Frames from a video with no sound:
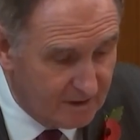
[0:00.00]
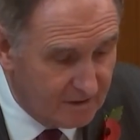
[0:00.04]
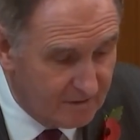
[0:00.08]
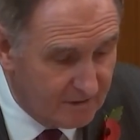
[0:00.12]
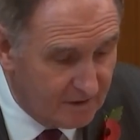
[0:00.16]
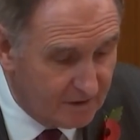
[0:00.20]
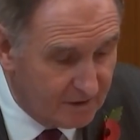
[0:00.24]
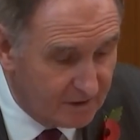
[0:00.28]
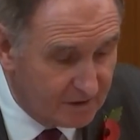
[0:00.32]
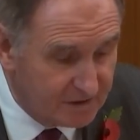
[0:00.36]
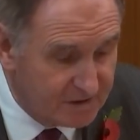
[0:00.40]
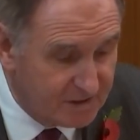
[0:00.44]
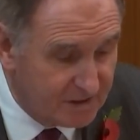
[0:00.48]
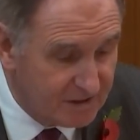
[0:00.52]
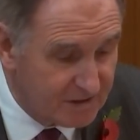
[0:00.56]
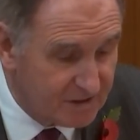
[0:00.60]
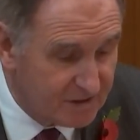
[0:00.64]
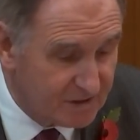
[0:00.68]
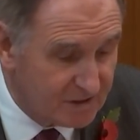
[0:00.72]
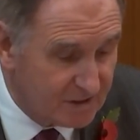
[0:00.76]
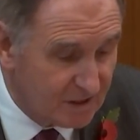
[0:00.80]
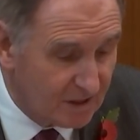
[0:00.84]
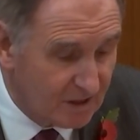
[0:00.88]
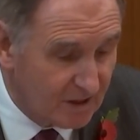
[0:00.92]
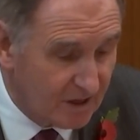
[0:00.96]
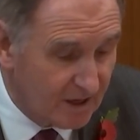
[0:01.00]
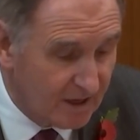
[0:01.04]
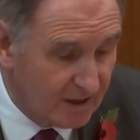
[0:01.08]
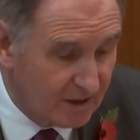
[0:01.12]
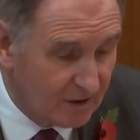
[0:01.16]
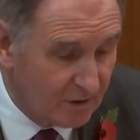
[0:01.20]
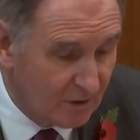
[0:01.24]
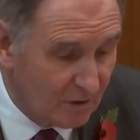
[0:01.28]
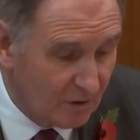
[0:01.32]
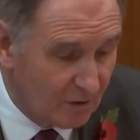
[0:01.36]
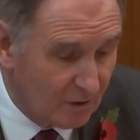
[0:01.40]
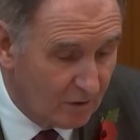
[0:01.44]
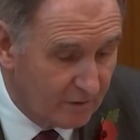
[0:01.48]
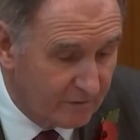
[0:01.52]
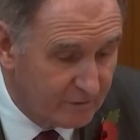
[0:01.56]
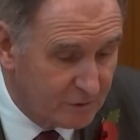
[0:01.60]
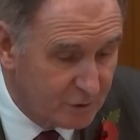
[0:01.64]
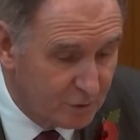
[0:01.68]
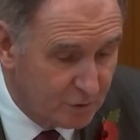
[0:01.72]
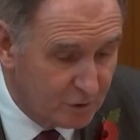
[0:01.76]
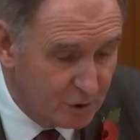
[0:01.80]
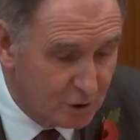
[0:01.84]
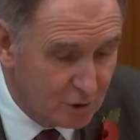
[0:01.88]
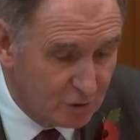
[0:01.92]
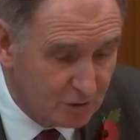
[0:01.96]
There exists a line of
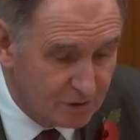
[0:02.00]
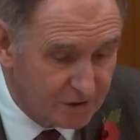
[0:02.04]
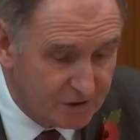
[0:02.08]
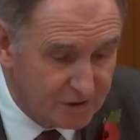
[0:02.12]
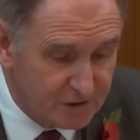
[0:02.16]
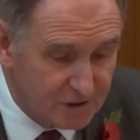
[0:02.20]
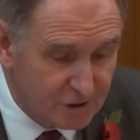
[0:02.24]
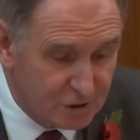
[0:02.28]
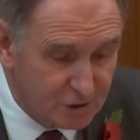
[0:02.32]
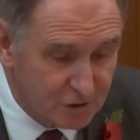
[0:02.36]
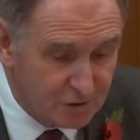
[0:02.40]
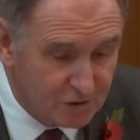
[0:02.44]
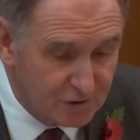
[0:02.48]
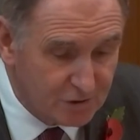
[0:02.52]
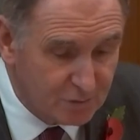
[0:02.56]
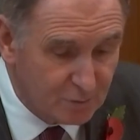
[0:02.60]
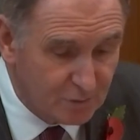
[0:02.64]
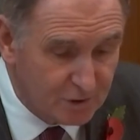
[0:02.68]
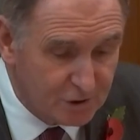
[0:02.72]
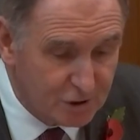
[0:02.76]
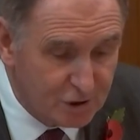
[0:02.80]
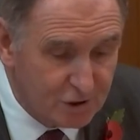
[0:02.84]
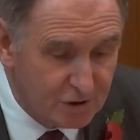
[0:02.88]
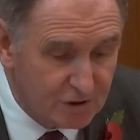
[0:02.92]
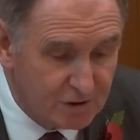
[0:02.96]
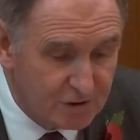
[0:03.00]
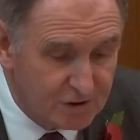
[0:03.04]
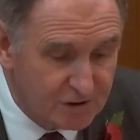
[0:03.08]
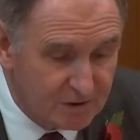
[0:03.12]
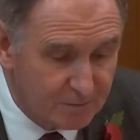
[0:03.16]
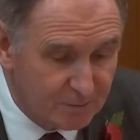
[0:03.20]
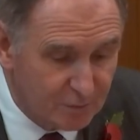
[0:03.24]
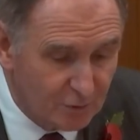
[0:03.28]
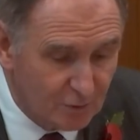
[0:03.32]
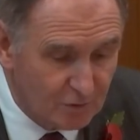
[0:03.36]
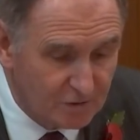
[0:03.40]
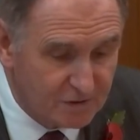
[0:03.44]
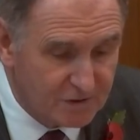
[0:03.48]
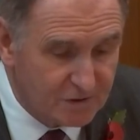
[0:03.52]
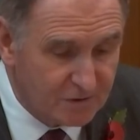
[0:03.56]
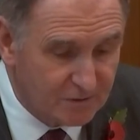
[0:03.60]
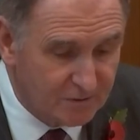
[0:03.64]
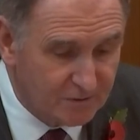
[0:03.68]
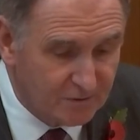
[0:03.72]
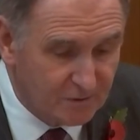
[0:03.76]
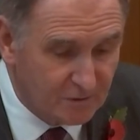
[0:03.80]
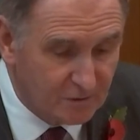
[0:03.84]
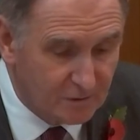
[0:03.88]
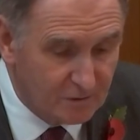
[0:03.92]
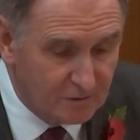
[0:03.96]
judicial decisions which supports the
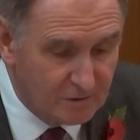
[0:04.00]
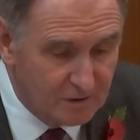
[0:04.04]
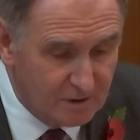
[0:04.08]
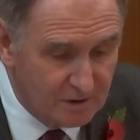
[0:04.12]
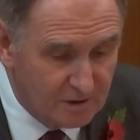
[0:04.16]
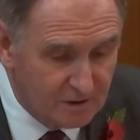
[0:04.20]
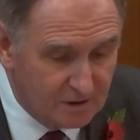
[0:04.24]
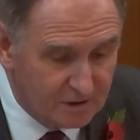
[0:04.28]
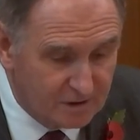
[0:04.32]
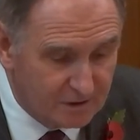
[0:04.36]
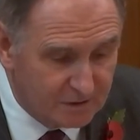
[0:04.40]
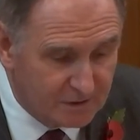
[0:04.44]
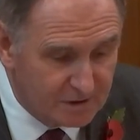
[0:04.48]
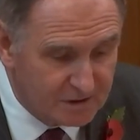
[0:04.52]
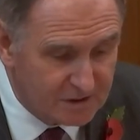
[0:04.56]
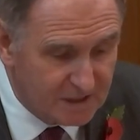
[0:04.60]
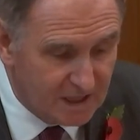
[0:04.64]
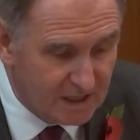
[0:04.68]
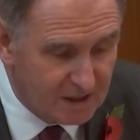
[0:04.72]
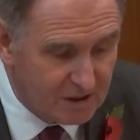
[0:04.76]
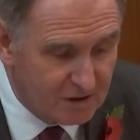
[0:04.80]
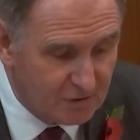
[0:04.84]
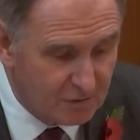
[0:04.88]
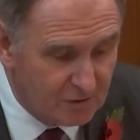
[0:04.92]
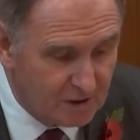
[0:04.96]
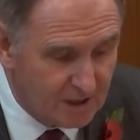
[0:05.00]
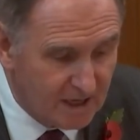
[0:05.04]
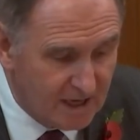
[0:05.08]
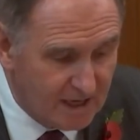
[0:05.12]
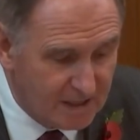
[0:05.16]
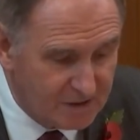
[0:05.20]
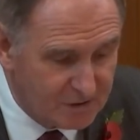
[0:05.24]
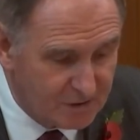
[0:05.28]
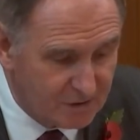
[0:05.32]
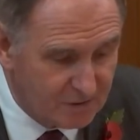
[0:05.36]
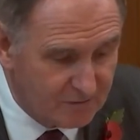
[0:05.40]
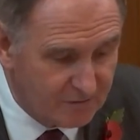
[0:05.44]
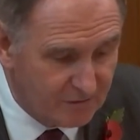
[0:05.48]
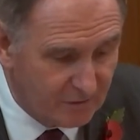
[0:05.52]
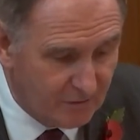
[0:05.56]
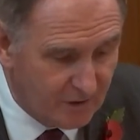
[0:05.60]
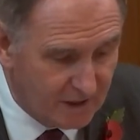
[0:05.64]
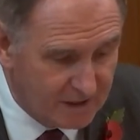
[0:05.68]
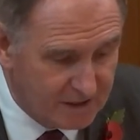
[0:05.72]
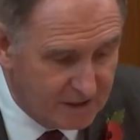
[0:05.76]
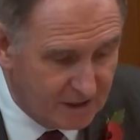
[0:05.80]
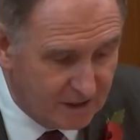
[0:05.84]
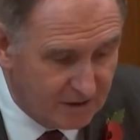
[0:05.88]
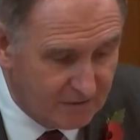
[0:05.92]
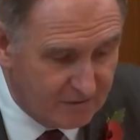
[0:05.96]
view that the statute has
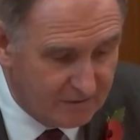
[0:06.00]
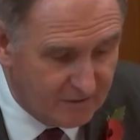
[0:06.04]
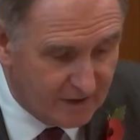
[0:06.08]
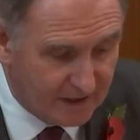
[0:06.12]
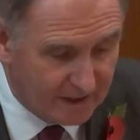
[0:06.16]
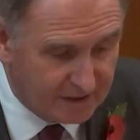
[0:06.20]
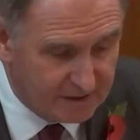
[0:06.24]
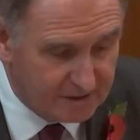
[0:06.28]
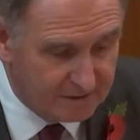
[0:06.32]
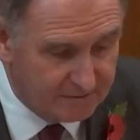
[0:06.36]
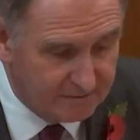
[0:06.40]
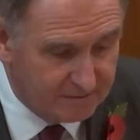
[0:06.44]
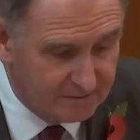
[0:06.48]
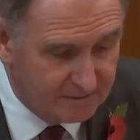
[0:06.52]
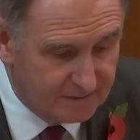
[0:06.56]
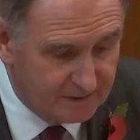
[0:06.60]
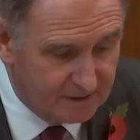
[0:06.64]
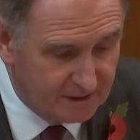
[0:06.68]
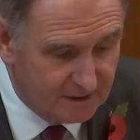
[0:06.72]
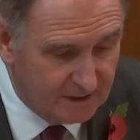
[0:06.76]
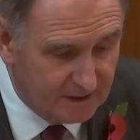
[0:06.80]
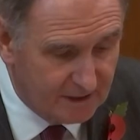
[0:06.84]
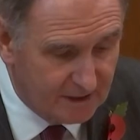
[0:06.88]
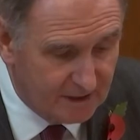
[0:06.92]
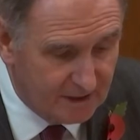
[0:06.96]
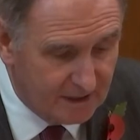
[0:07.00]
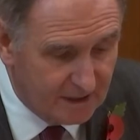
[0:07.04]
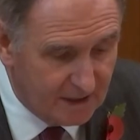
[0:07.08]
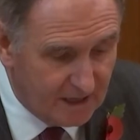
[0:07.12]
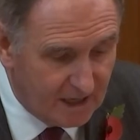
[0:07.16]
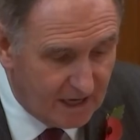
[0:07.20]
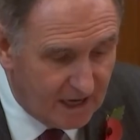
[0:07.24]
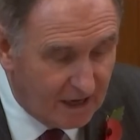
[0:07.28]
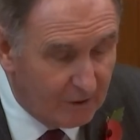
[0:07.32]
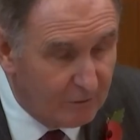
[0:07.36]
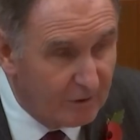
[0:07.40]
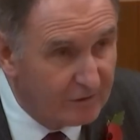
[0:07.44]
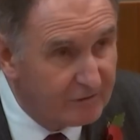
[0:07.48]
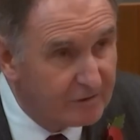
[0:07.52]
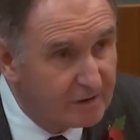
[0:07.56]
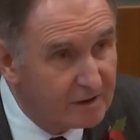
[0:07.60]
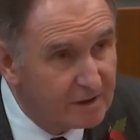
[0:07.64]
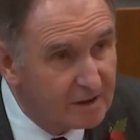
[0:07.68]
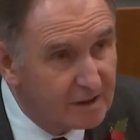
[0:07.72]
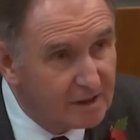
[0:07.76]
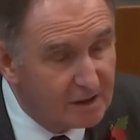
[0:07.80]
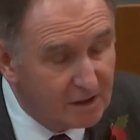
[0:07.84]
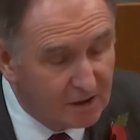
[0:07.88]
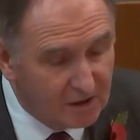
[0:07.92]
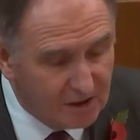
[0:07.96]
overriding effect. However,
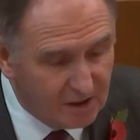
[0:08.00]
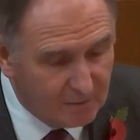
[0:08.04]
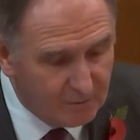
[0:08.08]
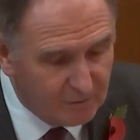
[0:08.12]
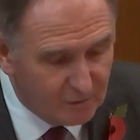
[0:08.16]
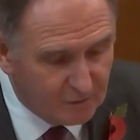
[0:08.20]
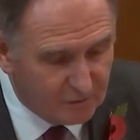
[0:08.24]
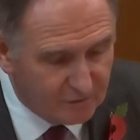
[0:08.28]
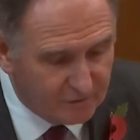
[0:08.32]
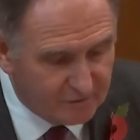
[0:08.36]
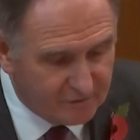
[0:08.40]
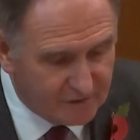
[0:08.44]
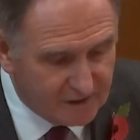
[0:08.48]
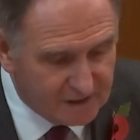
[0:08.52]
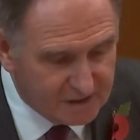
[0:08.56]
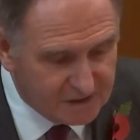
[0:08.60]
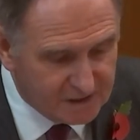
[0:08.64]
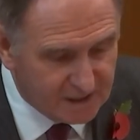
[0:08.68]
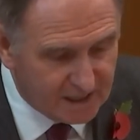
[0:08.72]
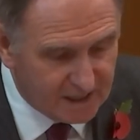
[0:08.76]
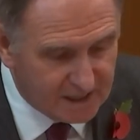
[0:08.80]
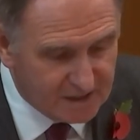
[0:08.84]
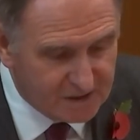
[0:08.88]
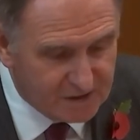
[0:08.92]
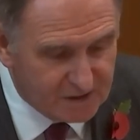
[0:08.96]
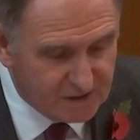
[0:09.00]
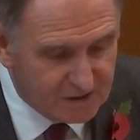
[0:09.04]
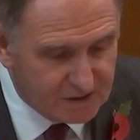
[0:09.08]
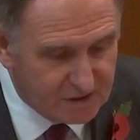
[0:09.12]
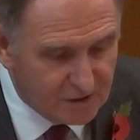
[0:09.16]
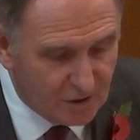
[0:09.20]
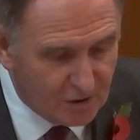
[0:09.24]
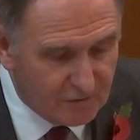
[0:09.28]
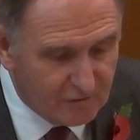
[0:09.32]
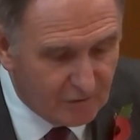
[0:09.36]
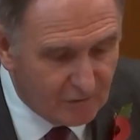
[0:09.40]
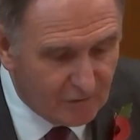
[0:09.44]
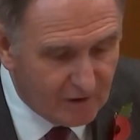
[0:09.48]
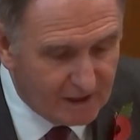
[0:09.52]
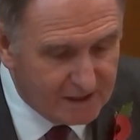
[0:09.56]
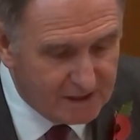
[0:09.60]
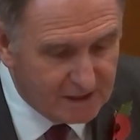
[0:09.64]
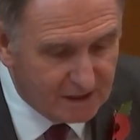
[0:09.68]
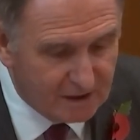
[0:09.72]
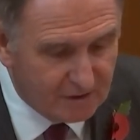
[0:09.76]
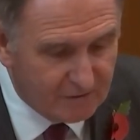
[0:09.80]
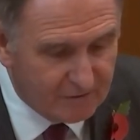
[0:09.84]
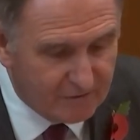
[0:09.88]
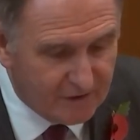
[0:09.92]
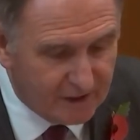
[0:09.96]
in a number of these cases,
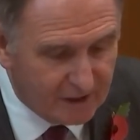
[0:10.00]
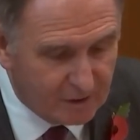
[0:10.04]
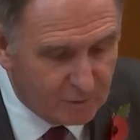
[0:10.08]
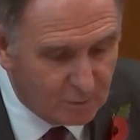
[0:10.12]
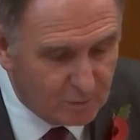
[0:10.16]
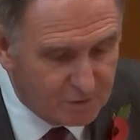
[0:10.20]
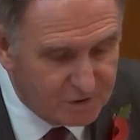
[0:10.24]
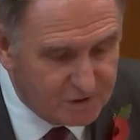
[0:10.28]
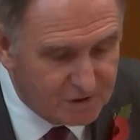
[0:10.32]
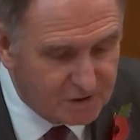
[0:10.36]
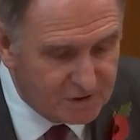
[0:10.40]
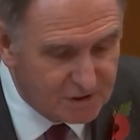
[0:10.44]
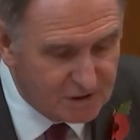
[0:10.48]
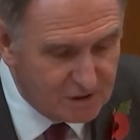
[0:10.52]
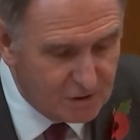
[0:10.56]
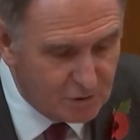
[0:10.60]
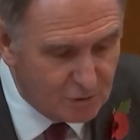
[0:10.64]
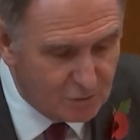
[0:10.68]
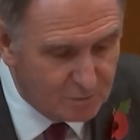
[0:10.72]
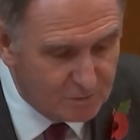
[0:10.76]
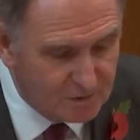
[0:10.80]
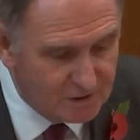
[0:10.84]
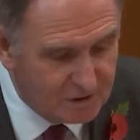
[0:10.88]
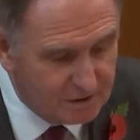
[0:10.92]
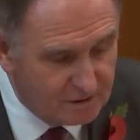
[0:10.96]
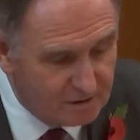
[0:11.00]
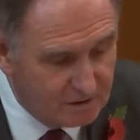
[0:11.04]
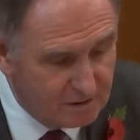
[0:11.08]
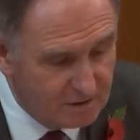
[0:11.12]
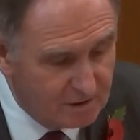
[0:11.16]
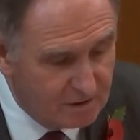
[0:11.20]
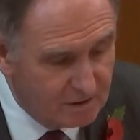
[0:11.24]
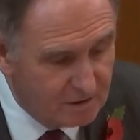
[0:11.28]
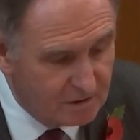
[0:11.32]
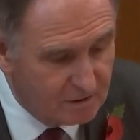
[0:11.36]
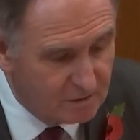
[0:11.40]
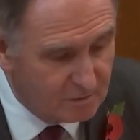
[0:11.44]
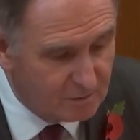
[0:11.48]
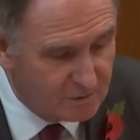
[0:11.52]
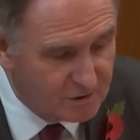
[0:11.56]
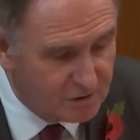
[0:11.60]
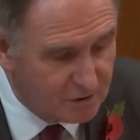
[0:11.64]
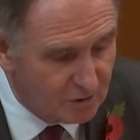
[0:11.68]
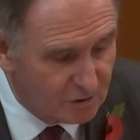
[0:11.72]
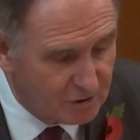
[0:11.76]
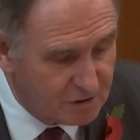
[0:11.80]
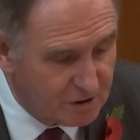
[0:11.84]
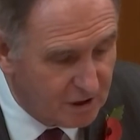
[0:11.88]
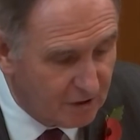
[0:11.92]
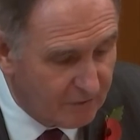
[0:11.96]
overriding effect was assumed, was
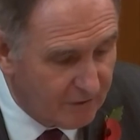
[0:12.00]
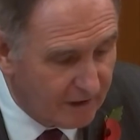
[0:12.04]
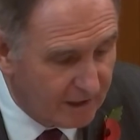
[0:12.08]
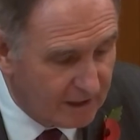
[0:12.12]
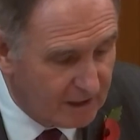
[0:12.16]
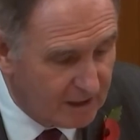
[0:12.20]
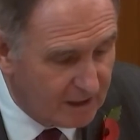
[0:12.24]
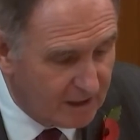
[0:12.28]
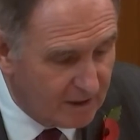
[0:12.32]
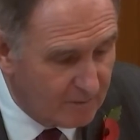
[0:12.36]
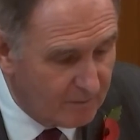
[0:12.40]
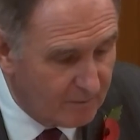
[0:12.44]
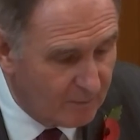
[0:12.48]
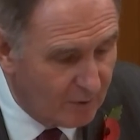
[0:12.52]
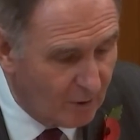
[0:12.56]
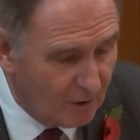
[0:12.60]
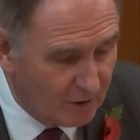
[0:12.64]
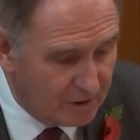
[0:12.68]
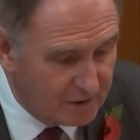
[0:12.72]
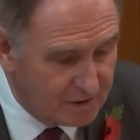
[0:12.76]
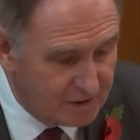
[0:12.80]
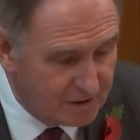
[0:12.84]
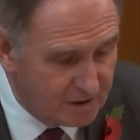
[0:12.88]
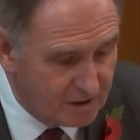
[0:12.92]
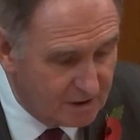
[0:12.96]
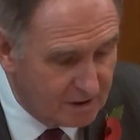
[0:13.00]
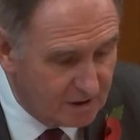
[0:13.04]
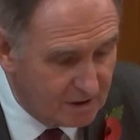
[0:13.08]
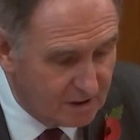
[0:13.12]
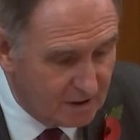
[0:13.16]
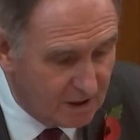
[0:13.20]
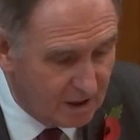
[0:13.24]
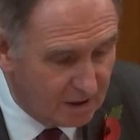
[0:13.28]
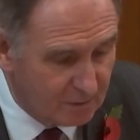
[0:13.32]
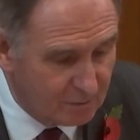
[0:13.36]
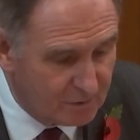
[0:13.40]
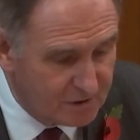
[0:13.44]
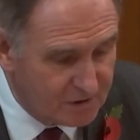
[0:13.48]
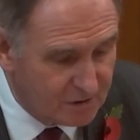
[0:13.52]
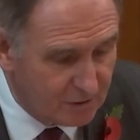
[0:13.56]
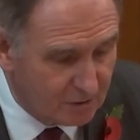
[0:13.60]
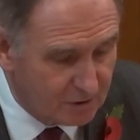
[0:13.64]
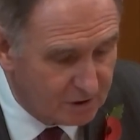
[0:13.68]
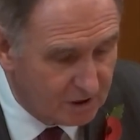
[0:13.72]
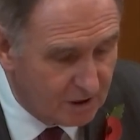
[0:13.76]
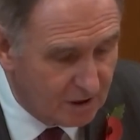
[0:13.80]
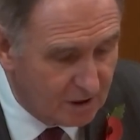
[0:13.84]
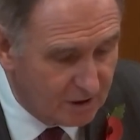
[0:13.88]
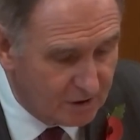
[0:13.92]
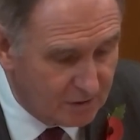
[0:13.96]
not directly in point, and was not
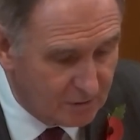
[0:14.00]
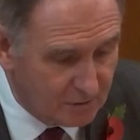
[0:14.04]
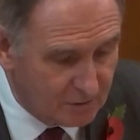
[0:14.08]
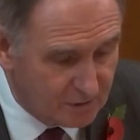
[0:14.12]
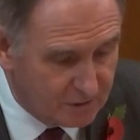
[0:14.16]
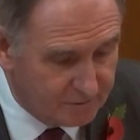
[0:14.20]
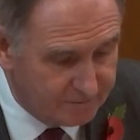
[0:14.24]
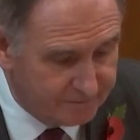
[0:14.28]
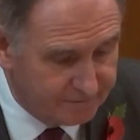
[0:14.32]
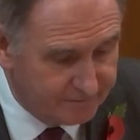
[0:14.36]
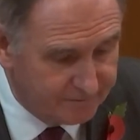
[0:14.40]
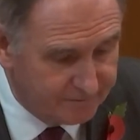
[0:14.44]
argued.